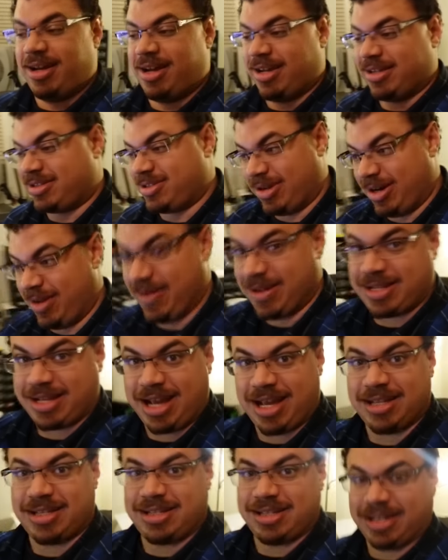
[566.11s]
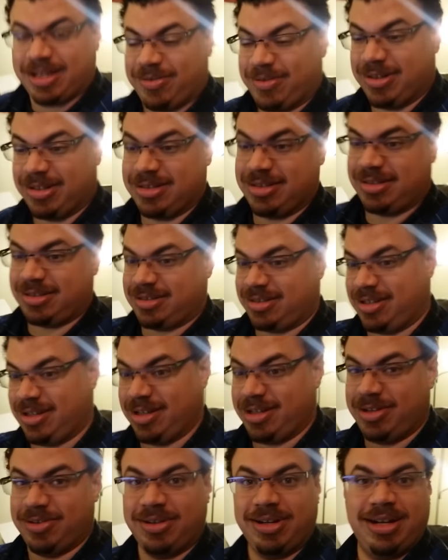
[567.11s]
So anyways, guys, it was
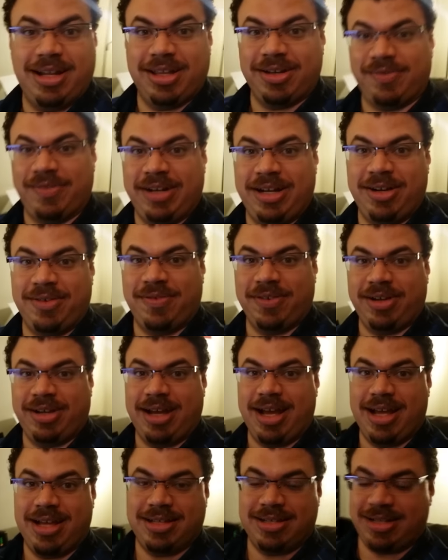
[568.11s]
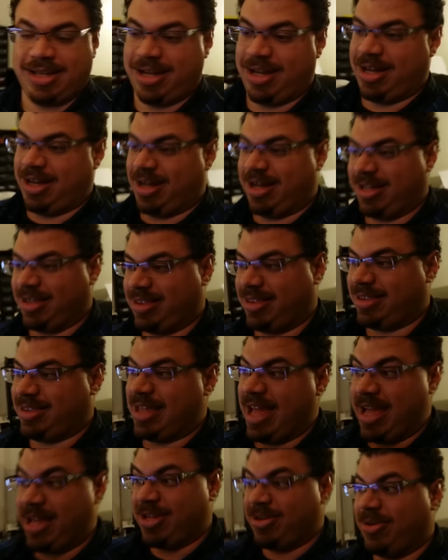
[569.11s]
good doing another video for you guys. Uh,
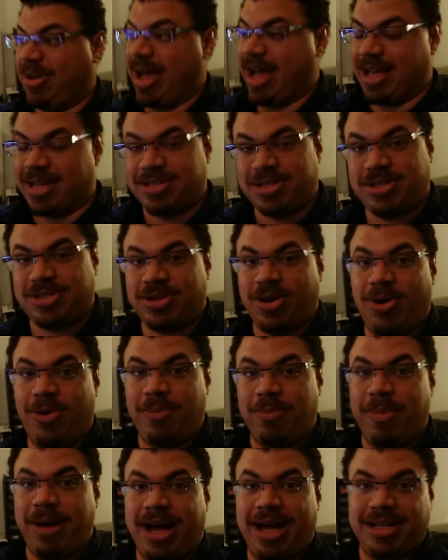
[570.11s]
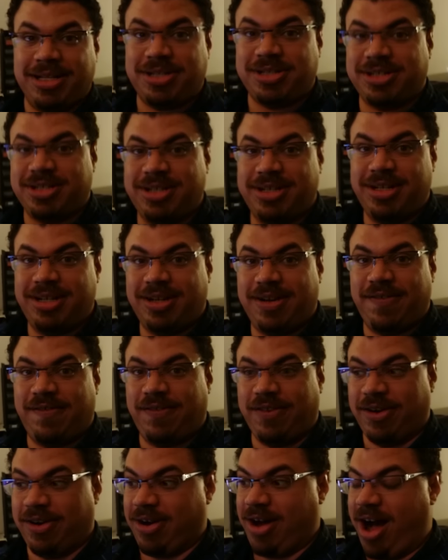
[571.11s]
thank you guys so much
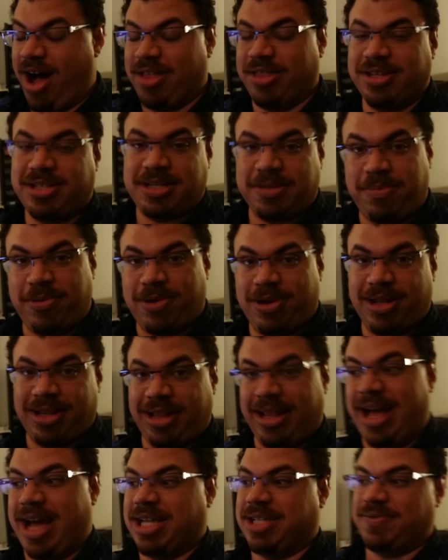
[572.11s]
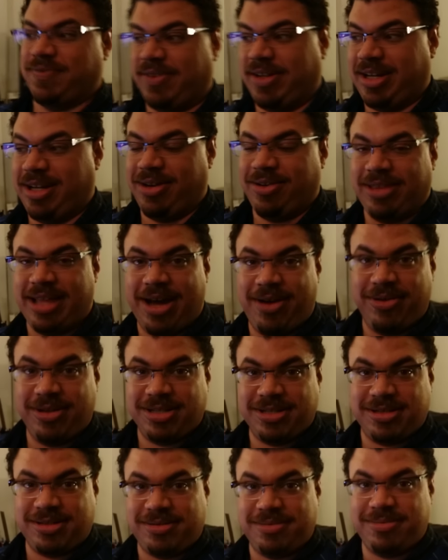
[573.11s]
for all the support on the last video. That
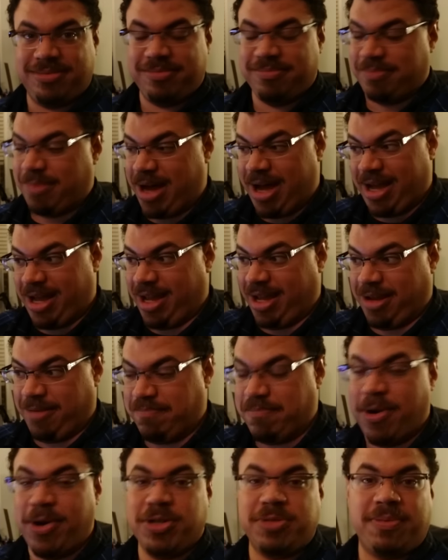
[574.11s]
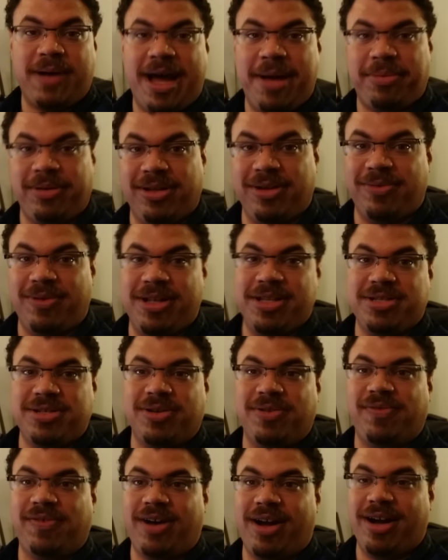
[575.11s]
was my most popular one
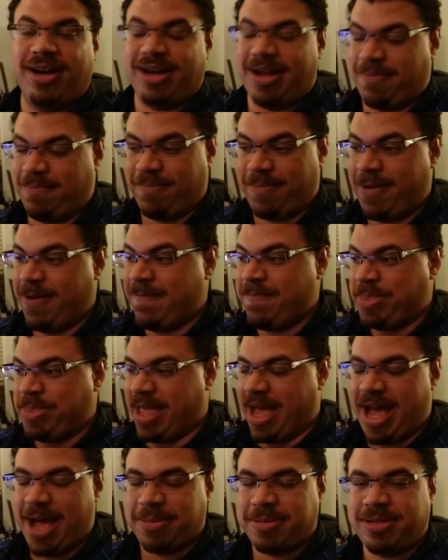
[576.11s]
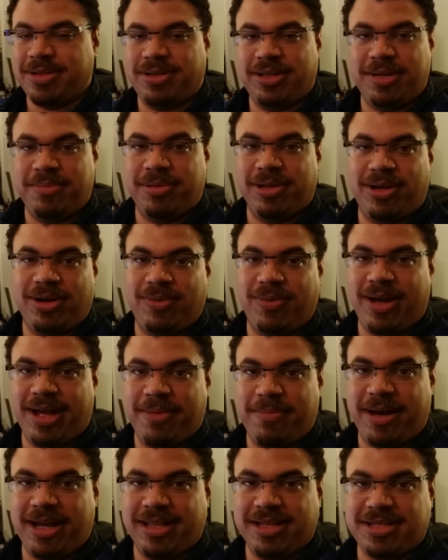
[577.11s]
so far, and I'm absolutely blown away
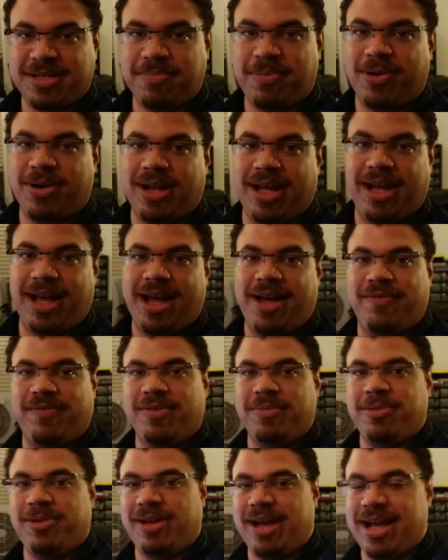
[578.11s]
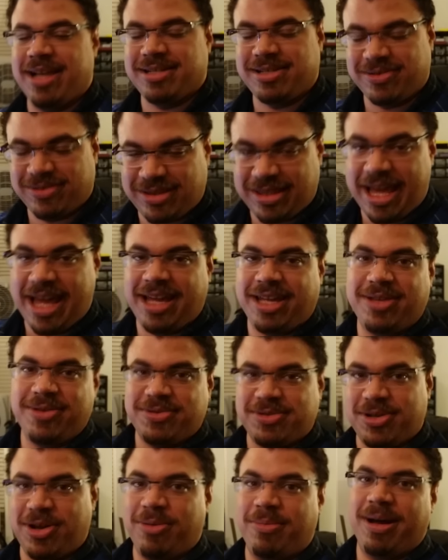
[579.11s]
by the support I got from you guys. So thank you
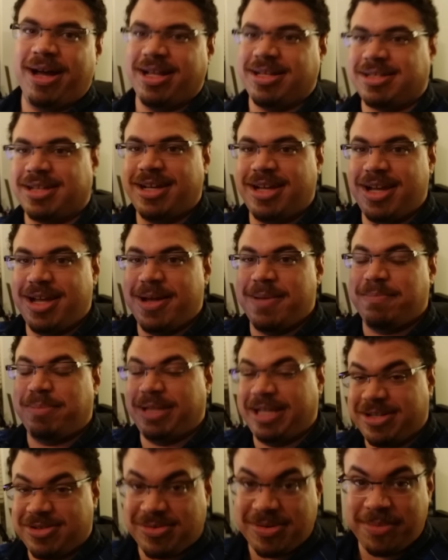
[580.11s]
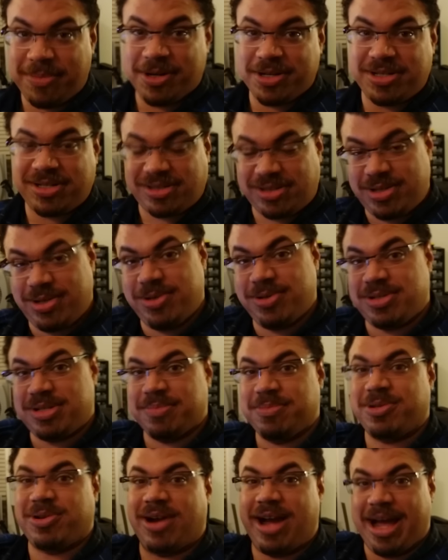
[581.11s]
so much. Please remember to
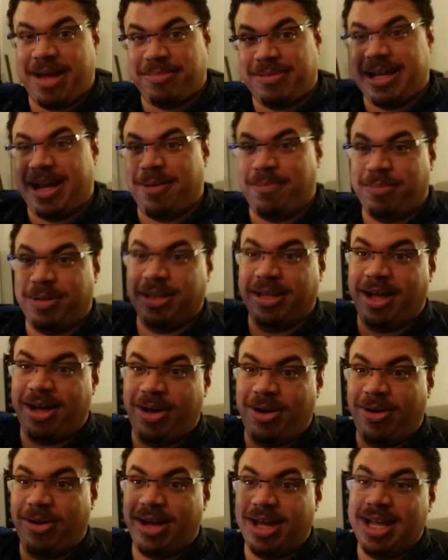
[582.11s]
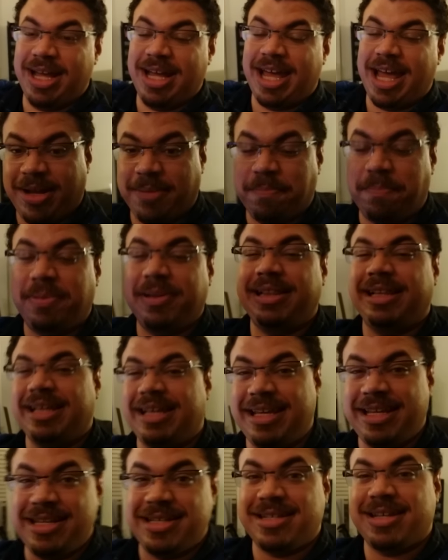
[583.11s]
subscribe down below, and
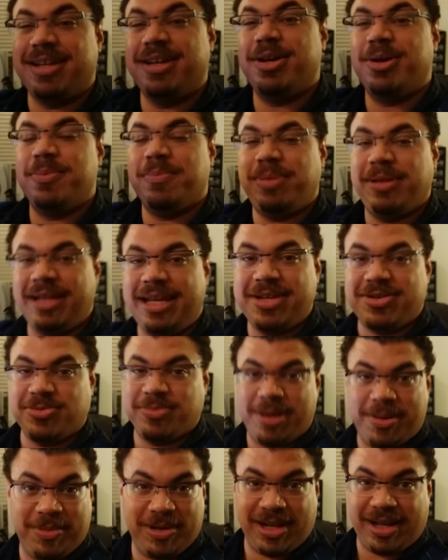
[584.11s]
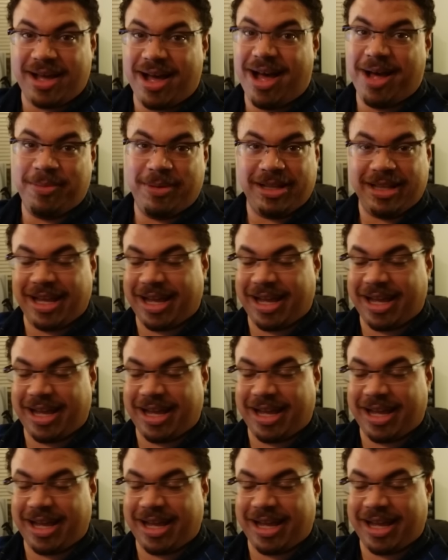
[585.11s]
please, please remember to comment.